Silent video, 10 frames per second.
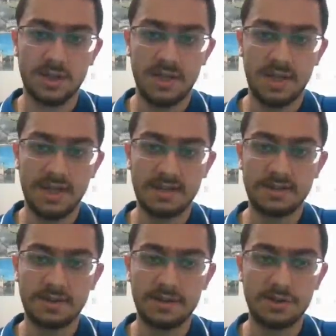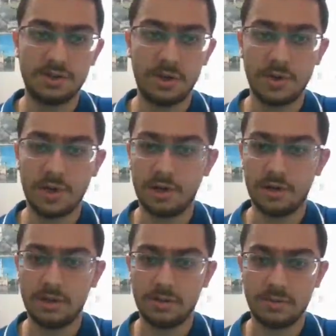he can turn Zone
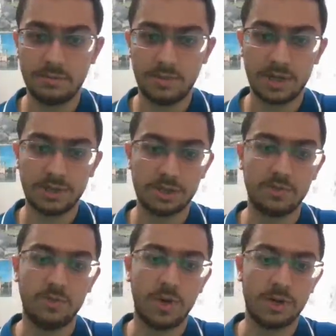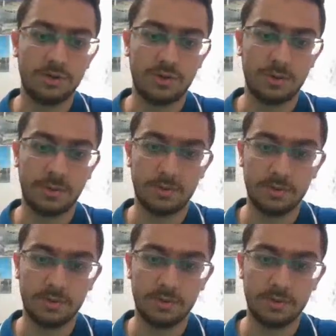on by just one dribble.